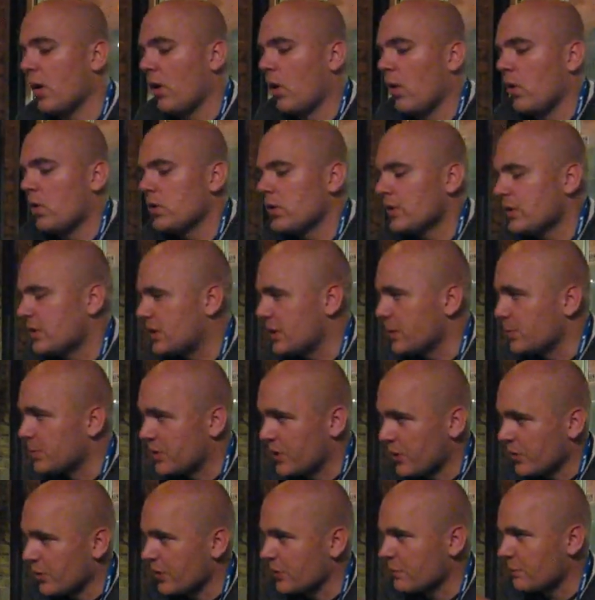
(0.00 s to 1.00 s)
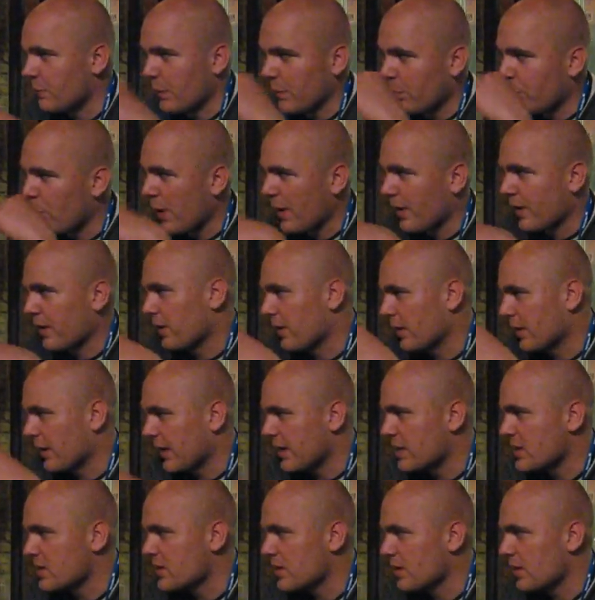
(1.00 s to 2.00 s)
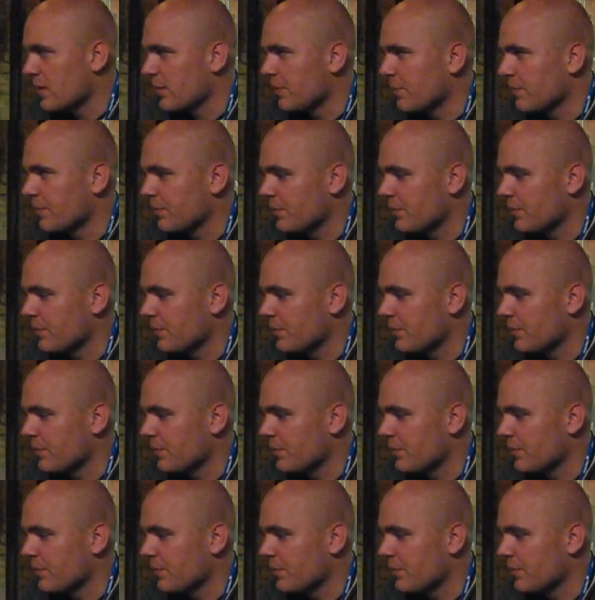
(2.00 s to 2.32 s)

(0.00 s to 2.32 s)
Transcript: all the teams here has been cracking against them,